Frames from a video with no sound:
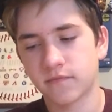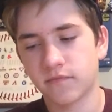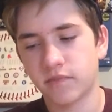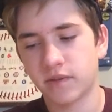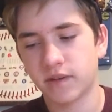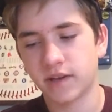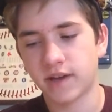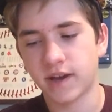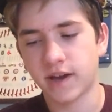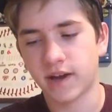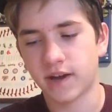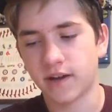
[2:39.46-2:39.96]

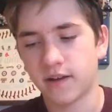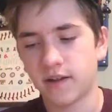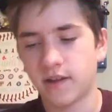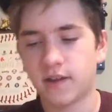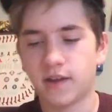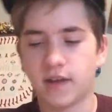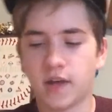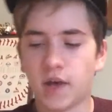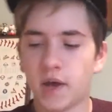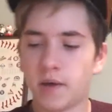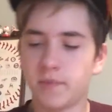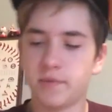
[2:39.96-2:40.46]

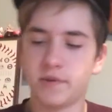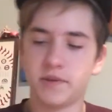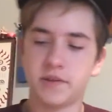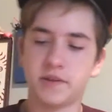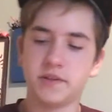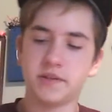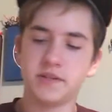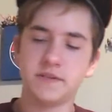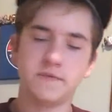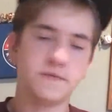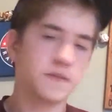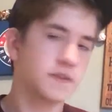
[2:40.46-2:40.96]

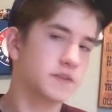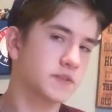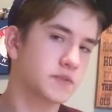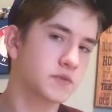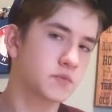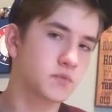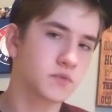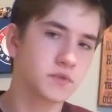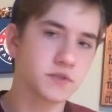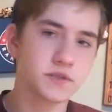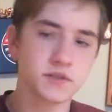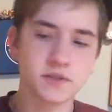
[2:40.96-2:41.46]
The
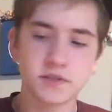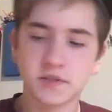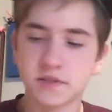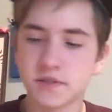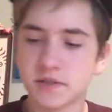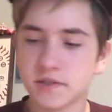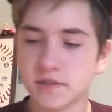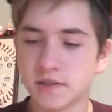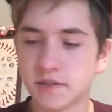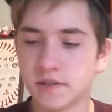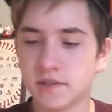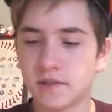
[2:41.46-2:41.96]
defense
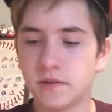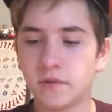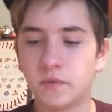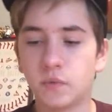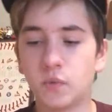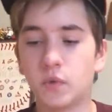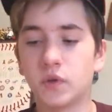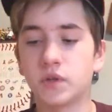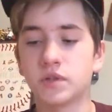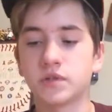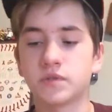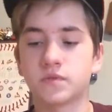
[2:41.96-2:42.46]
was
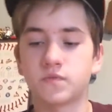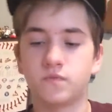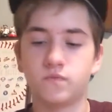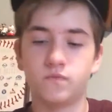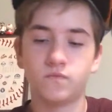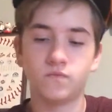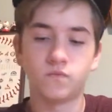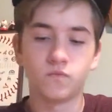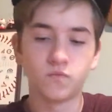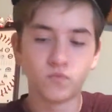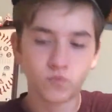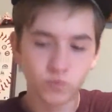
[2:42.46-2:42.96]

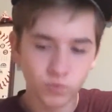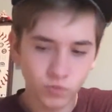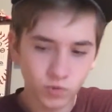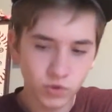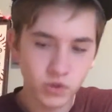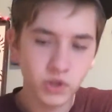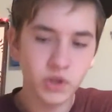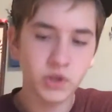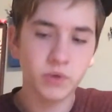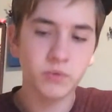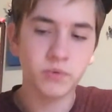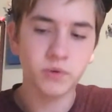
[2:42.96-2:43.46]

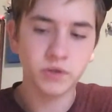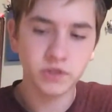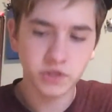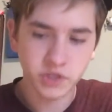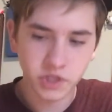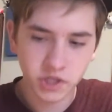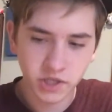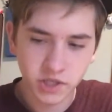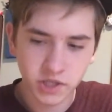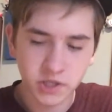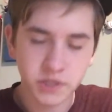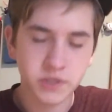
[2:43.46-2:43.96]
really, really
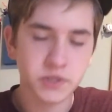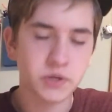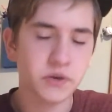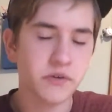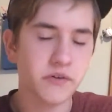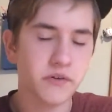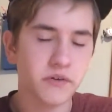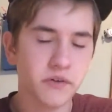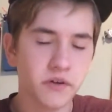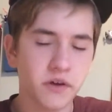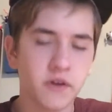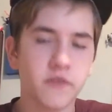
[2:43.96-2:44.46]
shaky to
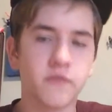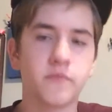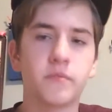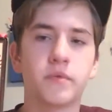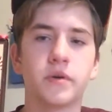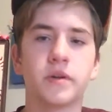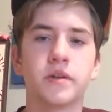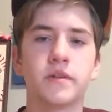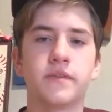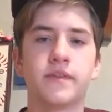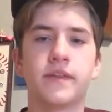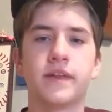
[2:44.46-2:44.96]
start it off,
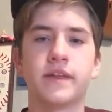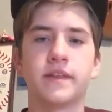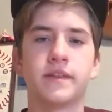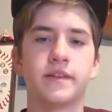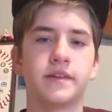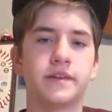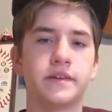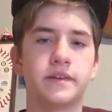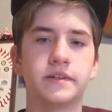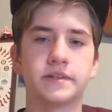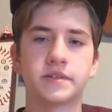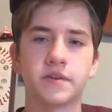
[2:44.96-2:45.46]
but then
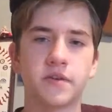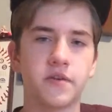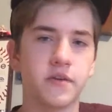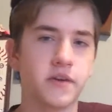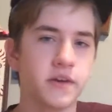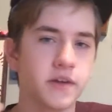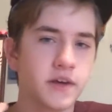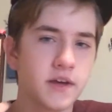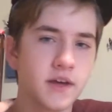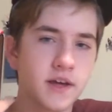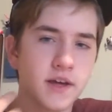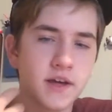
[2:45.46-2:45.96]
they
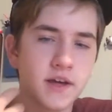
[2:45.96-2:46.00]
started